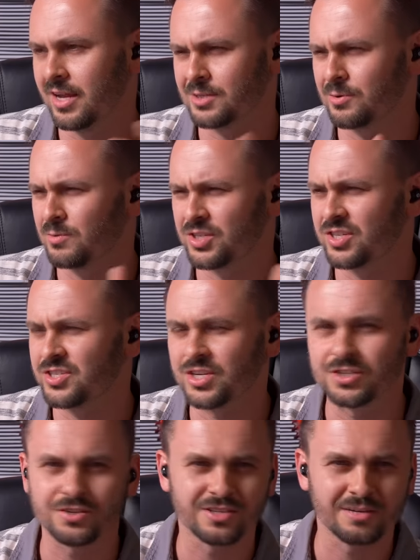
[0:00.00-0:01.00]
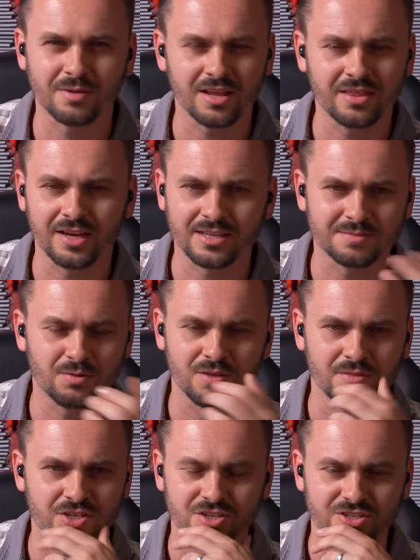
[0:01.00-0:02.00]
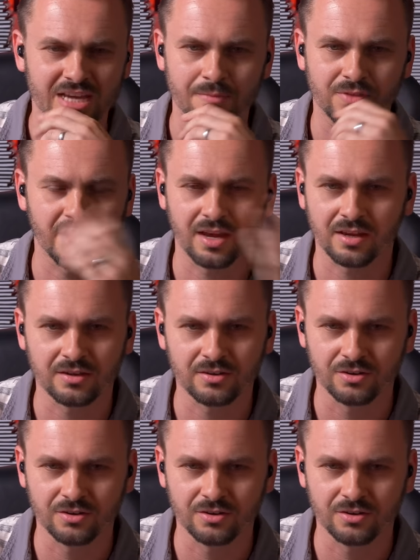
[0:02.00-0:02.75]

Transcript: The next one was consistency, but I think it's pretty much the same thing.